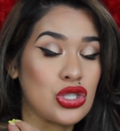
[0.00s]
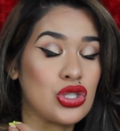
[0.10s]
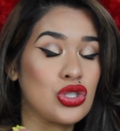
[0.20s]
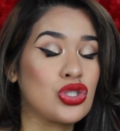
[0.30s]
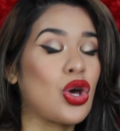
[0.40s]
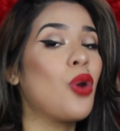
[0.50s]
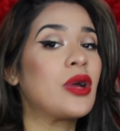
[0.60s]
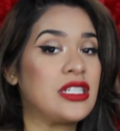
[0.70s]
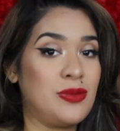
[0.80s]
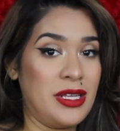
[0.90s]

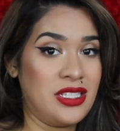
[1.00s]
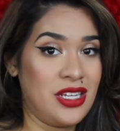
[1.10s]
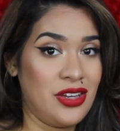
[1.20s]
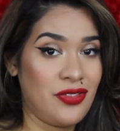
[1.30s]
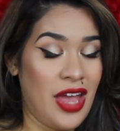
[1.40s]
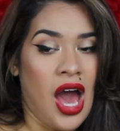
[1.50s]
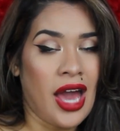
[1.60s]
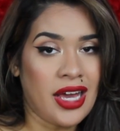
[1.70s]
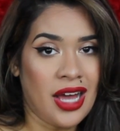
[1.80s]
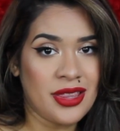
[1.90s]
so expensive.
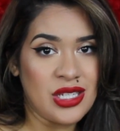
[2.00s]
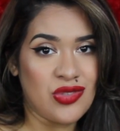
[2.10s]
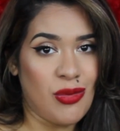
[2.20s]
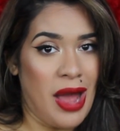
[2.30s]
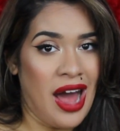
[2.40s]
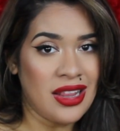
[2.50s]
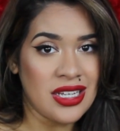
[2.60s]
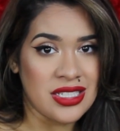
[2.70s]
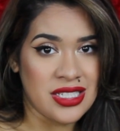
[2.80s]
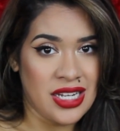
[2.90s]
I got this from
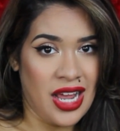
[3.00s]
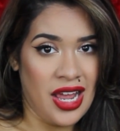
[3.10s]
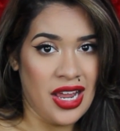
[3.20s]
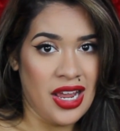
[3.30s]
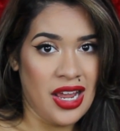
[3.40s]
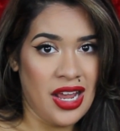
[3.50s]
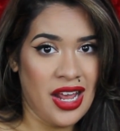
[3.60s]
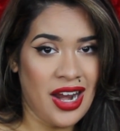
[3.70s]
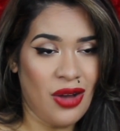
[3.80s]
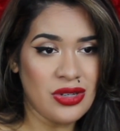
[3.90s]
Alex today.
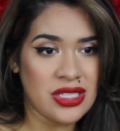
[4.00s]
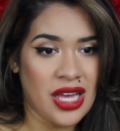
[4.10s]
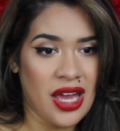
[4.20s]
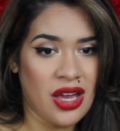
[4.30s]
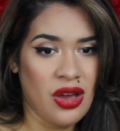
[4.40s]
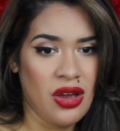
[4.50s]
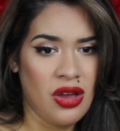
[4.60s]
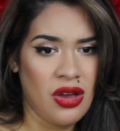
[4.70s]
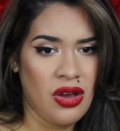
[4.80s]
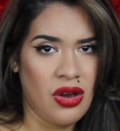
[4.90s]
And I was like,
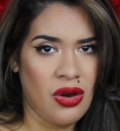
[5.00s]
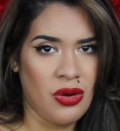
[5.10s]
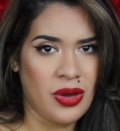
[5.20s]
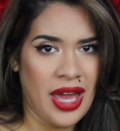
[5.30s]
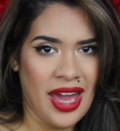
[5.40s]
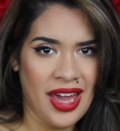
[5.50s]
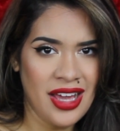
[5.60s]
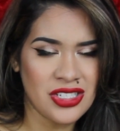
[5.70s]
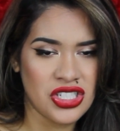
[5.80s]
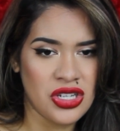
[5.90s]

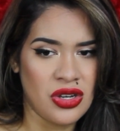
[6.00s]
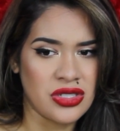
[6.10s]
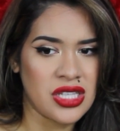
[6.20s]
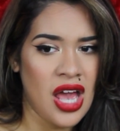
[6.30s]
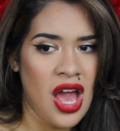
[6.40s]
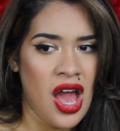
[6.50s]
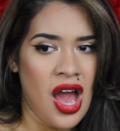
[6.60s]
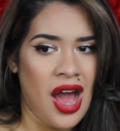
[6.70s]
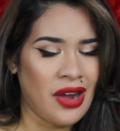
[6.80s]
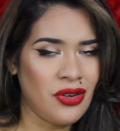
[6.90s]
okay. And she goes,
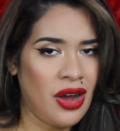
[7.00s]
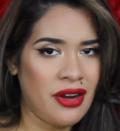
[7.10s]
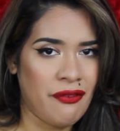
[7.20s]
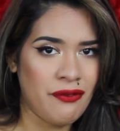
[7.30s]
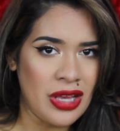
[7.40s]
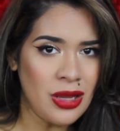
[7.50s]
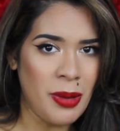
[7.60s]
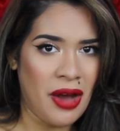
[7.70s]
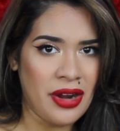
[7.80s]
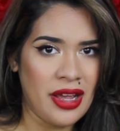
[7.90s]
I don't know how to feel
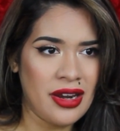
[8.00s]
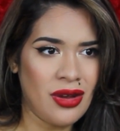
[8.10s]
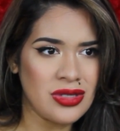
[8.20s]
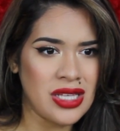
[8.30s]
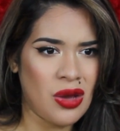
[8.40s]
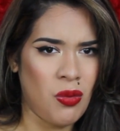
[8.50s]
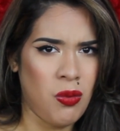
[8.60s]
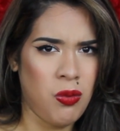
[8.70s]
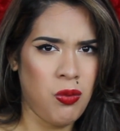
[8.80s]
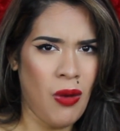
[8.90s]
about it. And I was like,
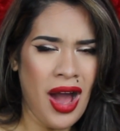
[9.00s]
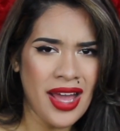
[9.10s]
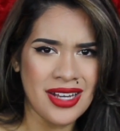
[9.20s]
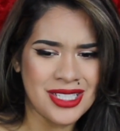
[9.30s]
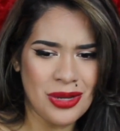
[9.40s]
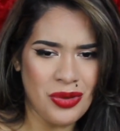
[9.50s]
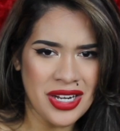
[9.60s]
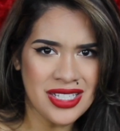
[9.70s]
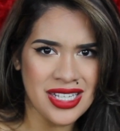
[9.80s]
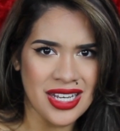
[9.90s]
why? I said,
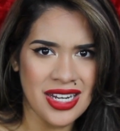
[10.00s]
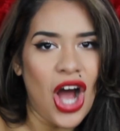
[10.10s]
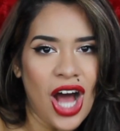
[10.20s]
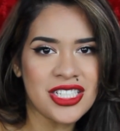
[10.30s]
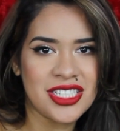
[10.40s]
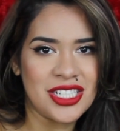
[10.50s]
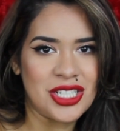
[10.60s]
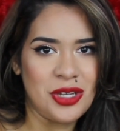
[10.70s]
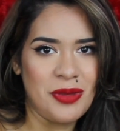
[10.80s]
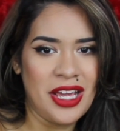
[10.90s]
what is it? Tossed
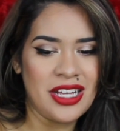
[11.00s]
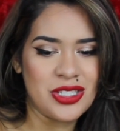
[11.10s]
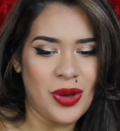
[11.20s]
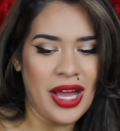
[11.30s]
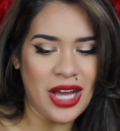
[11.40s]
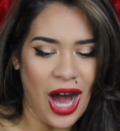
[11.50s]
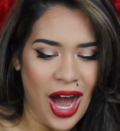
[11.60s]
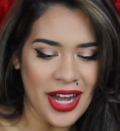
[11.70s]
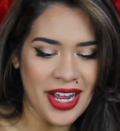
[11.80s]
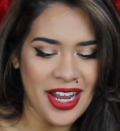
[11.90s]
it to me. So I
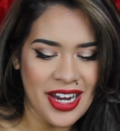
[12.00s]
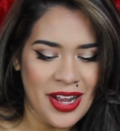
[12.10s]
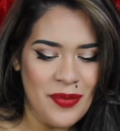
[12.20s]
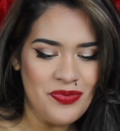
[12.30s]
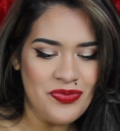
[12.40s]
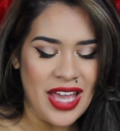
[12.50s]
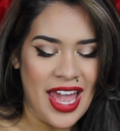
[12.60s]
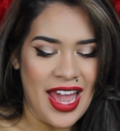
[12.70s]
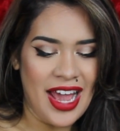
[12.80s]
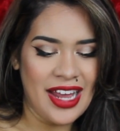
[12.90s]
caught it
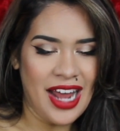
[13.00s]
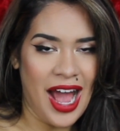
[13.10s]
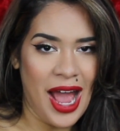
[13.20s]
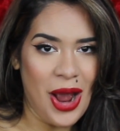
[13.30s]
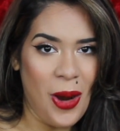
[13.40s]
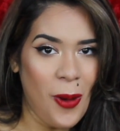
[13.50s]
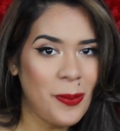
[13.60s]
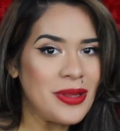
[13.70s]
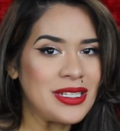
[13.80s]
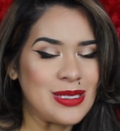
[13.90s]
and I
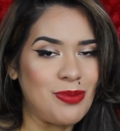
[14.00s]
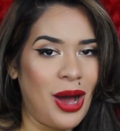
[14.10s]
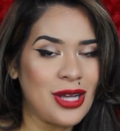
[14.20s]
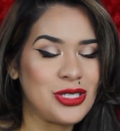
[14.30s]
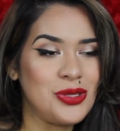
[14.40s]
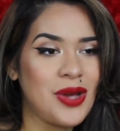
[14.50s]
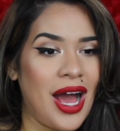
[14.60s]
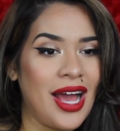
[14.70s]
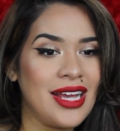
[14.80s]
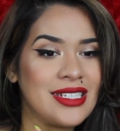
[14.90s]
opened this box, you
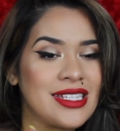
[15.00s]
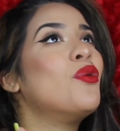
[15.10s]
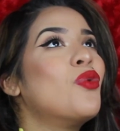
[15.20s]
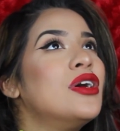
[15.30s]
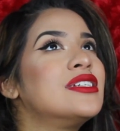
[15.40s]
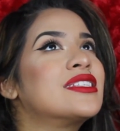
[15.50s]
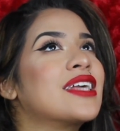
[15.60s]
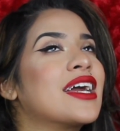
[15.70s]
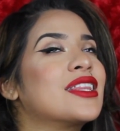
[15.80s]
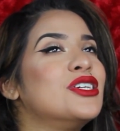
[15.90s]
guys. It was
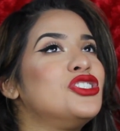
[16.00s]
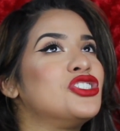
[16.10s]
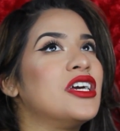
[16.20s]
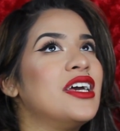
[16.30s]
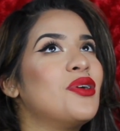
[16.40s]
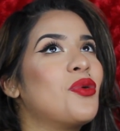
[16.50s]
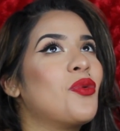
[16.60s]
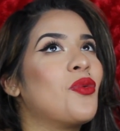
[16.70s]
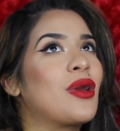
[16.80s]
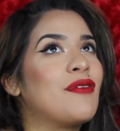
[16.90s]
like
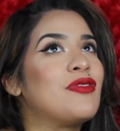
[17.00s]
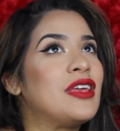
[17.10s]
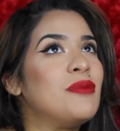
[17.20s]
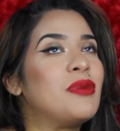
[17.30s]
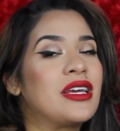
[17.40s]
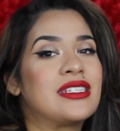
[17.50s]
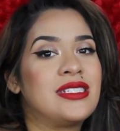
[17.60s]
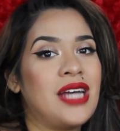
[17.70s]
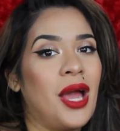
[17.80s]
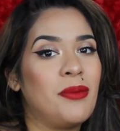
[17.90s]
legit one of the
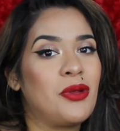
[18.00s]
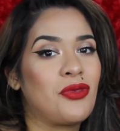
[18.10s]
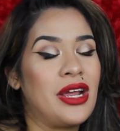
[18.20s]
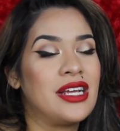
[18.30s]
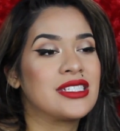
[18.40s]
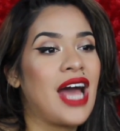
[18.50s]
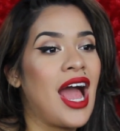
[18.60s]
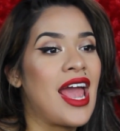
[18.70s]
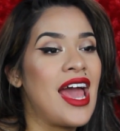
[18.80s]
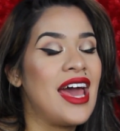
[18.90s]
biggest diamond rings
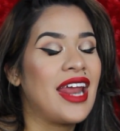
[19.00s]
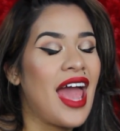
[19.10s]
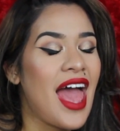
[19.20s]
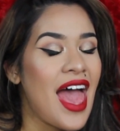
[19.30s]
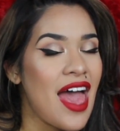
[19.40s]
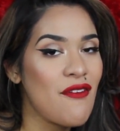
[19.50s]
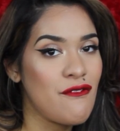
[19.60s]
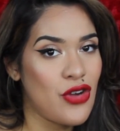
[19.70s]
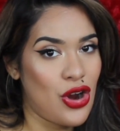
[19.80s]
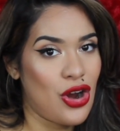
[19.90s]
I had
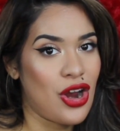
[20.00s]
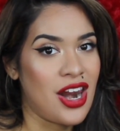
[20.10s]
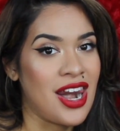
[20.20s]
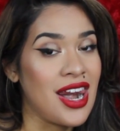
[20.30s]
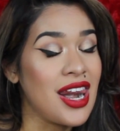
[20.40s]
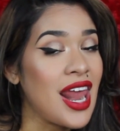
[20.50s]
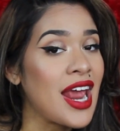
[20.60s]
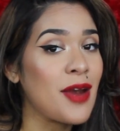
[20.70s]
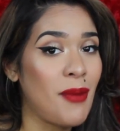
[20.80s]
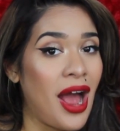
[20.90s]
ever
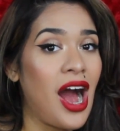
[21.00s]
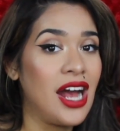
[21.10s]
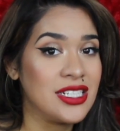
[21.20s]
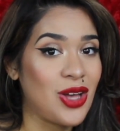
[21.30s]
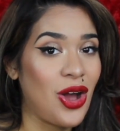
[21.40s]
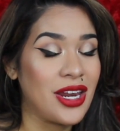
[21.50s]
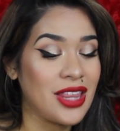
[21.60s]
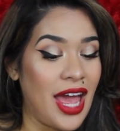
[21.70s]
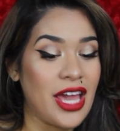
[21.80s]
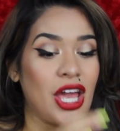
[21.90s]
laid my eyes
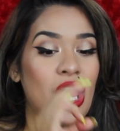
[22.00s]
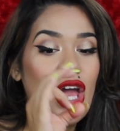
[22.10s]
on. Like